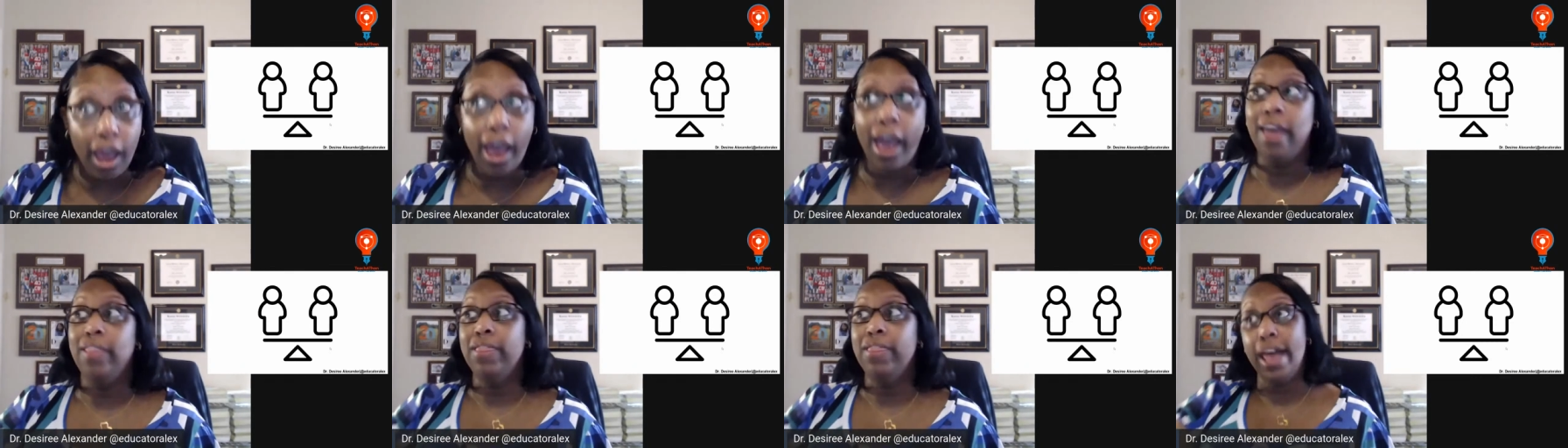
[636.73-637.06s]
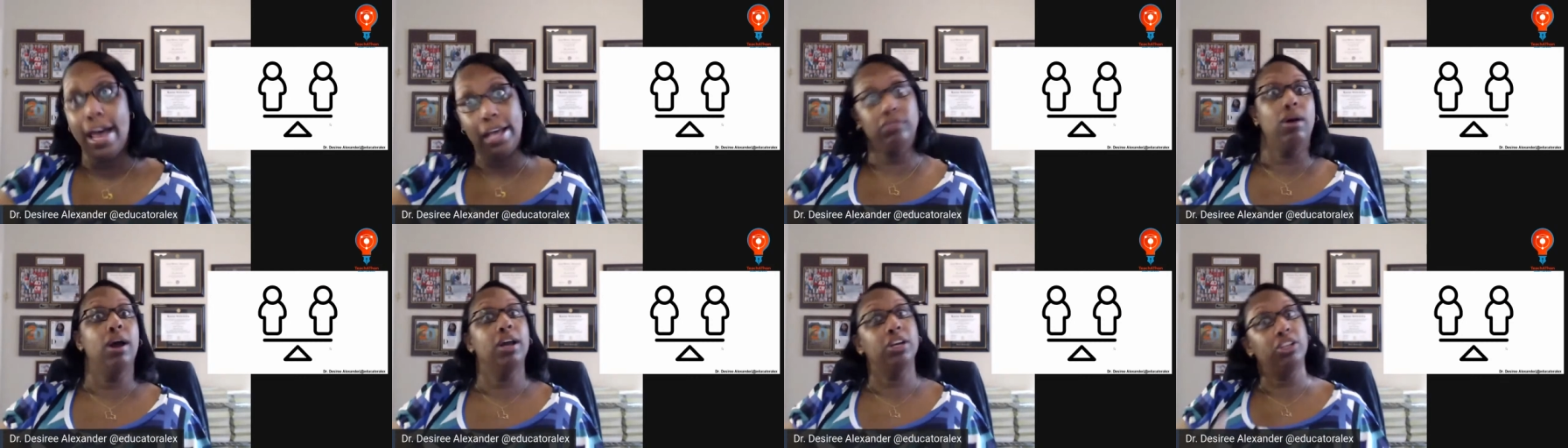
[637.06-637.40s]
and
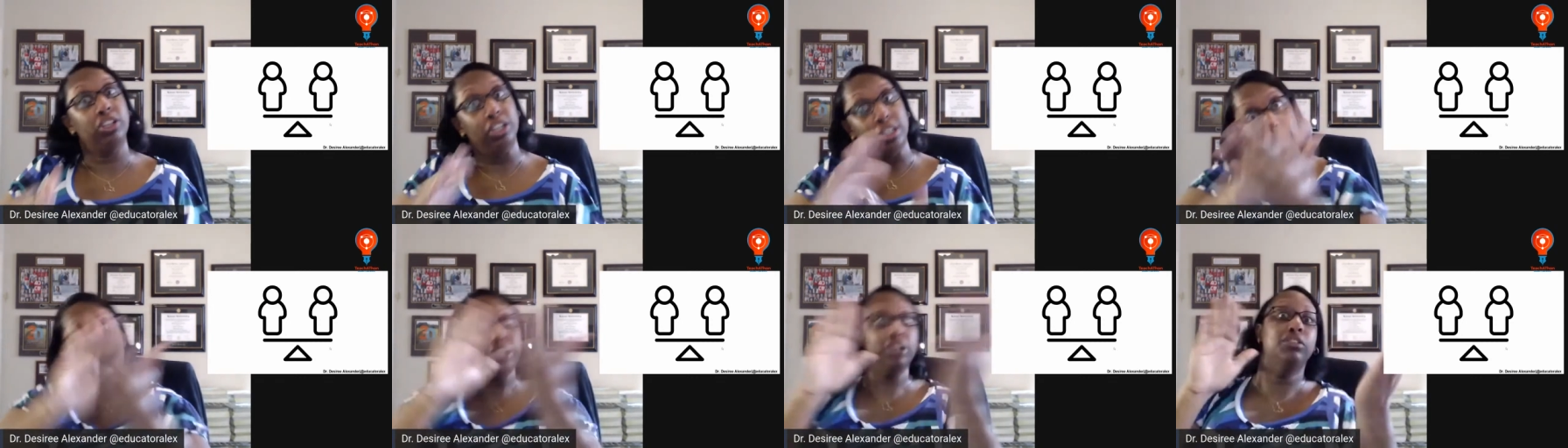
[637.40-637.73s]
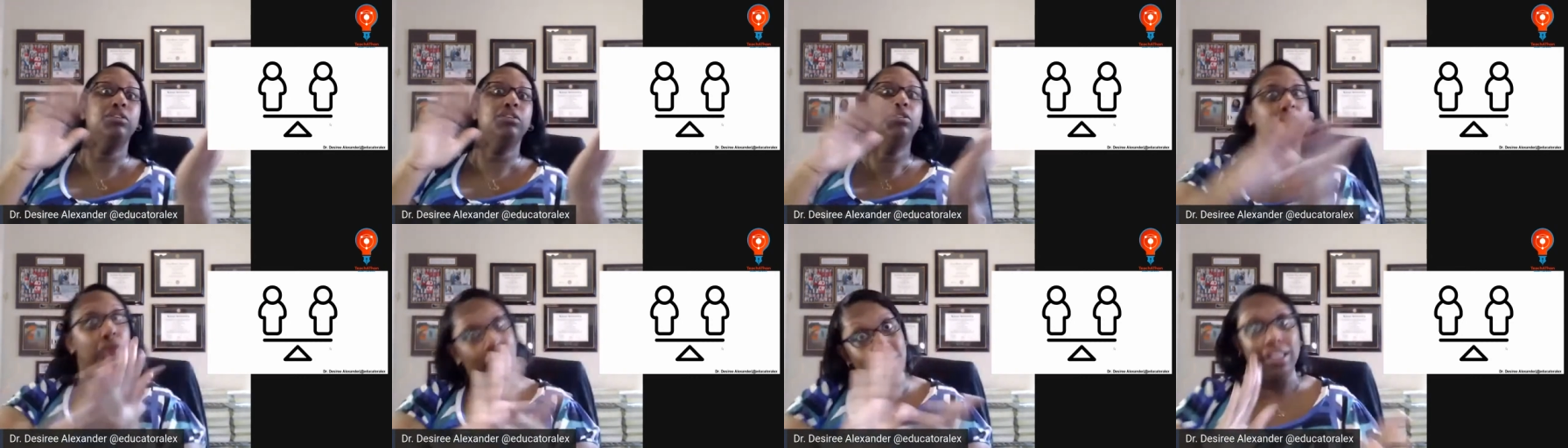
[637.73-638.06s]
that's why she's
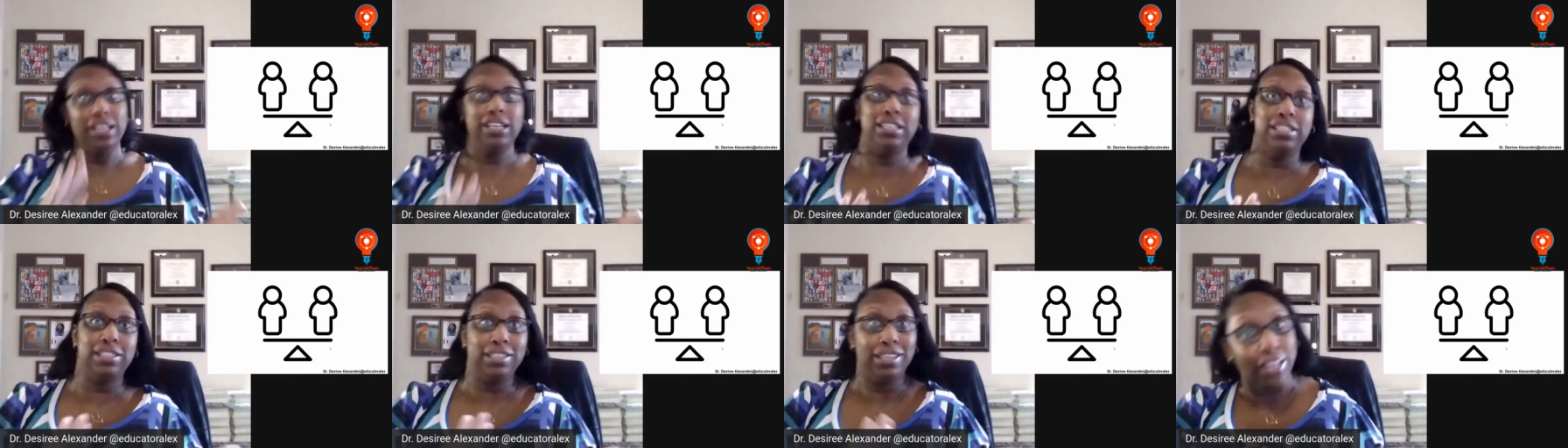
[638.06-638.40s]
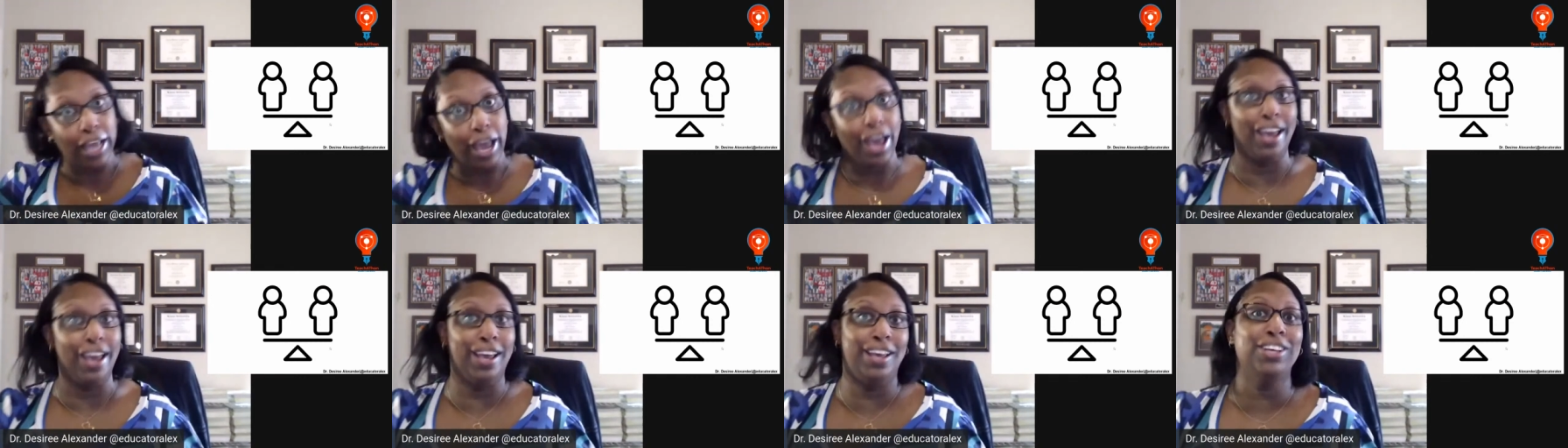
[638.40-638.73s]
here doing this
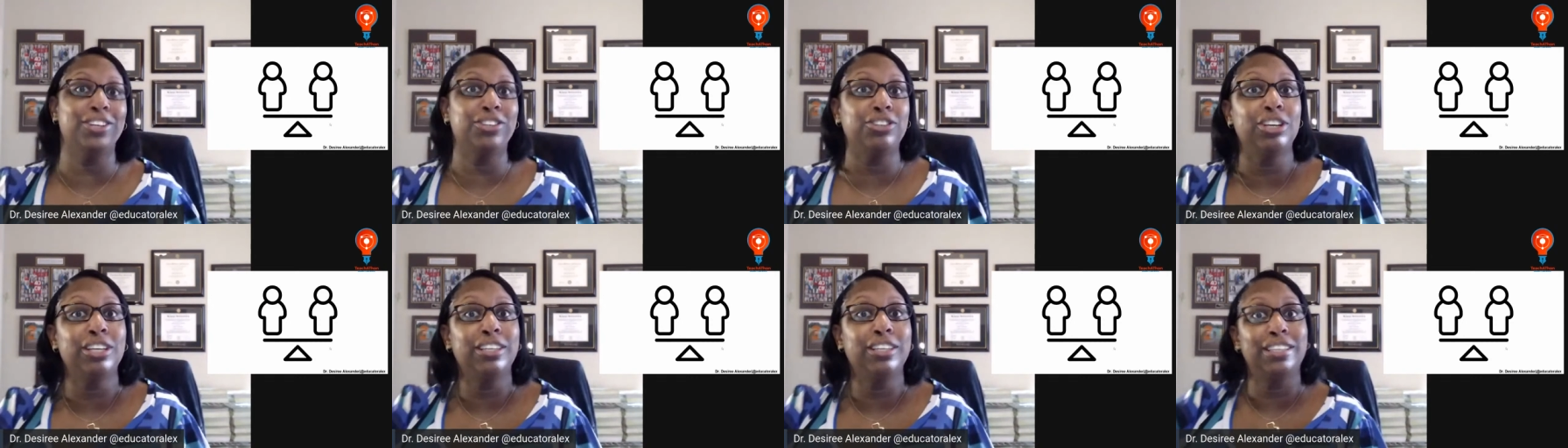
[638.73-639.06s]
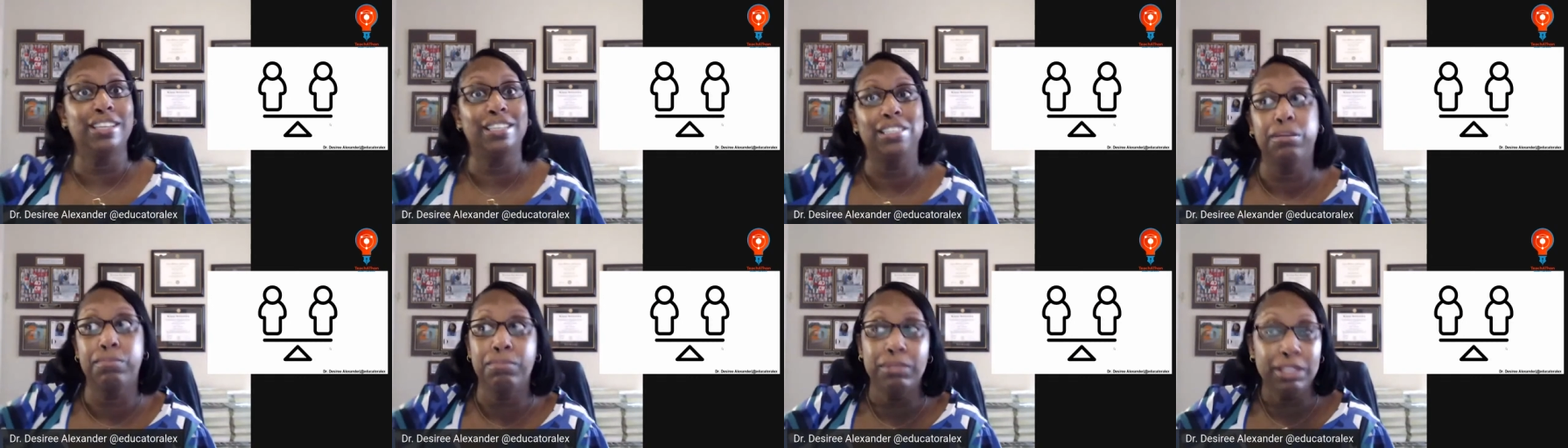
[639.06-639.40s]
today, because she
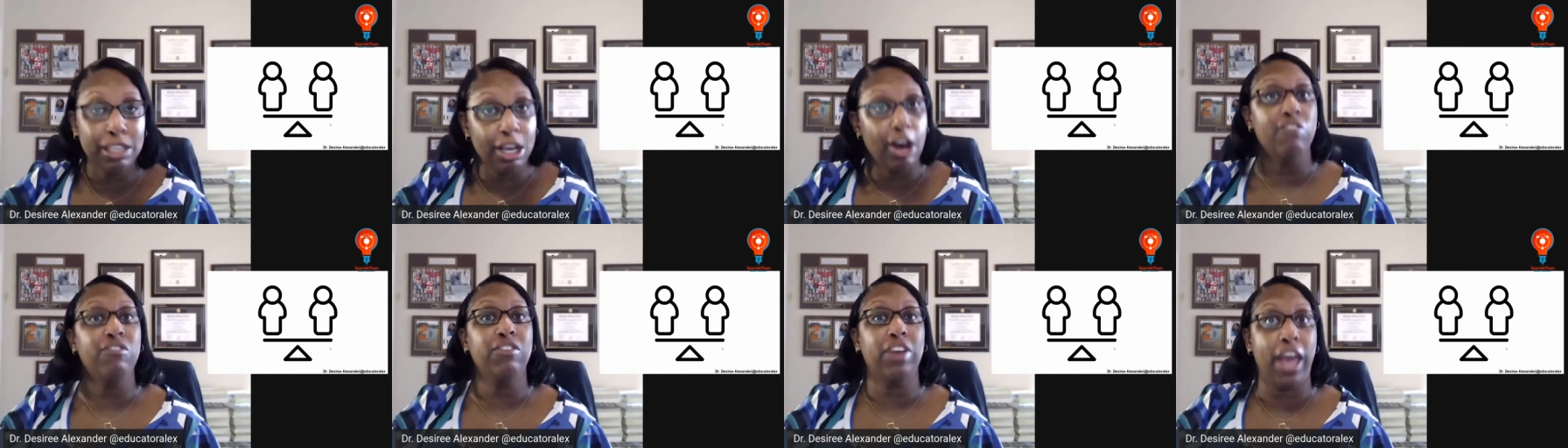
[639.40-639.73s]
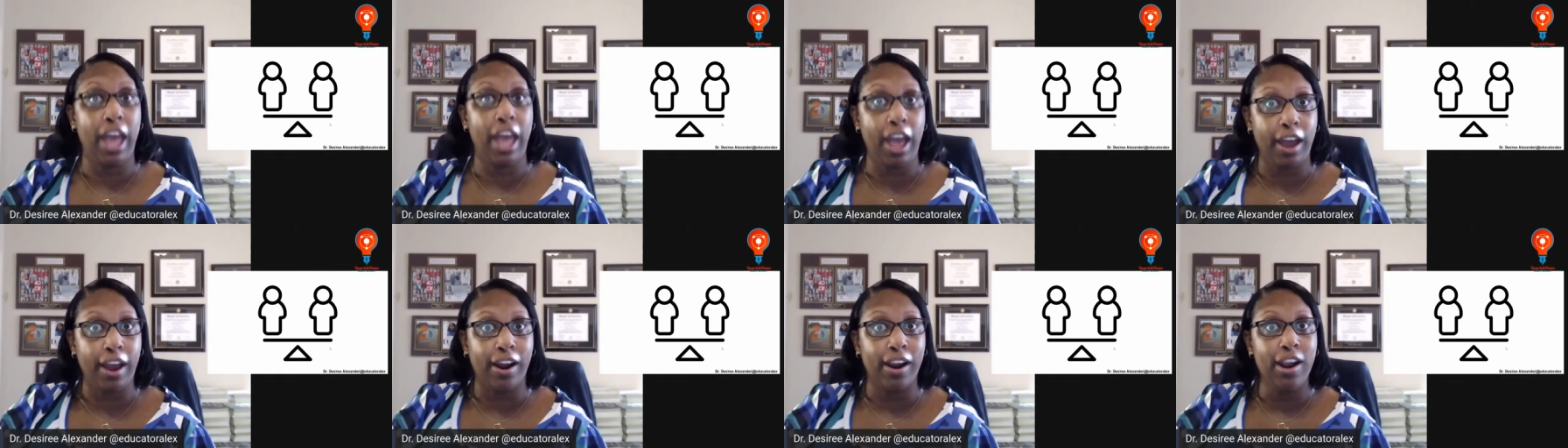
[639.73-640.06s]
did some
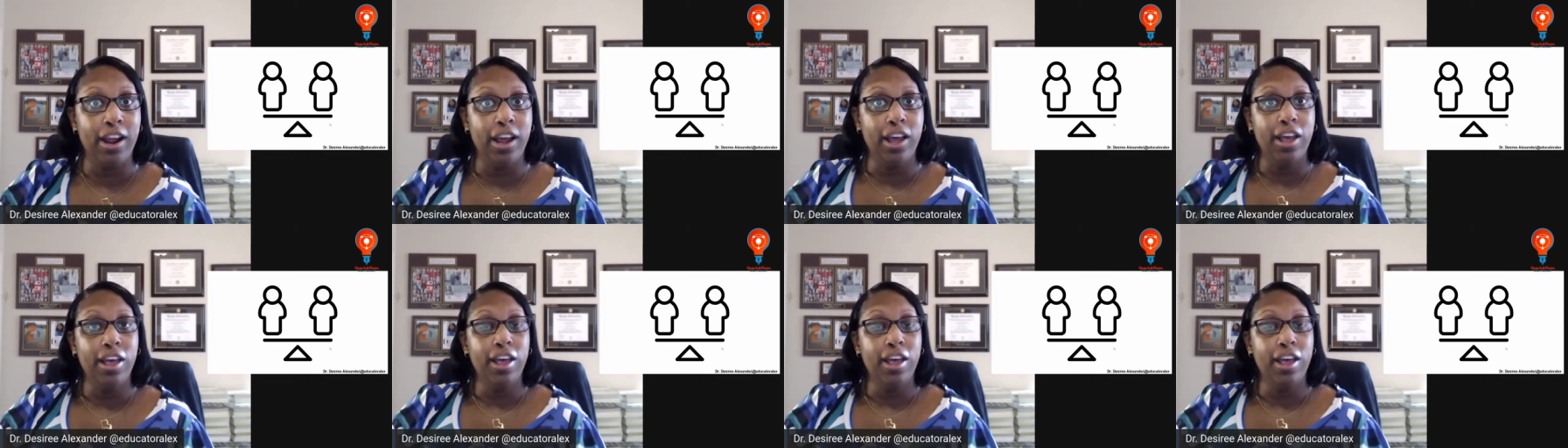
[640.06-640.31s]
self-care.